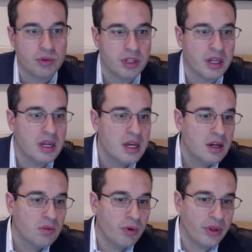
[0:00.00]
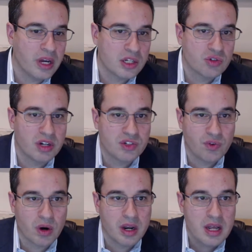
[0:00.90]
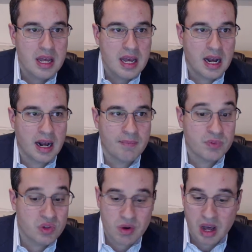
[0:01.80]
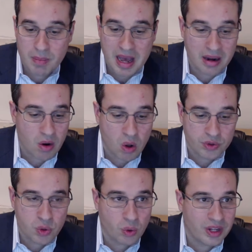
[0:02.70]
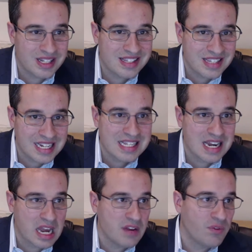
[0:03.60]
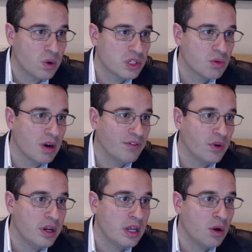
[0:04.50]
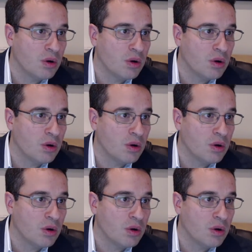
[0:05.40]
really, really got to stretch for it. So not bad, all told, at $694 a square foot in